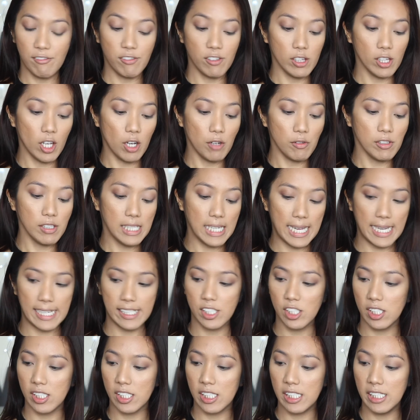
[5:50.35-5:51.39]
For lower
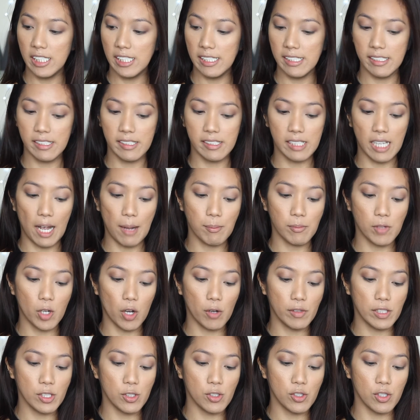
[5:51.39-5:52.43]
lashes, I'm
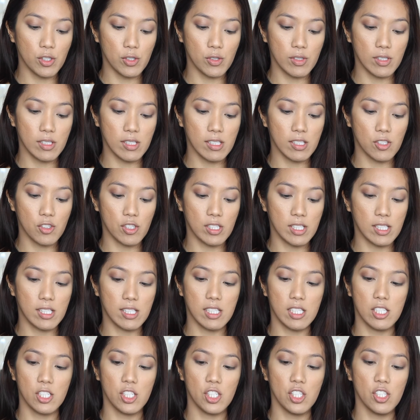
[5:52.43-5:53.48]
going to use the
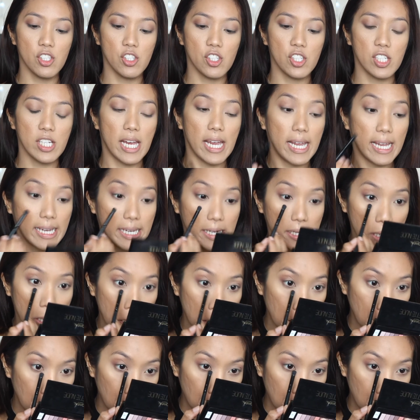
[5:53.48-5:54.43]
transition shade,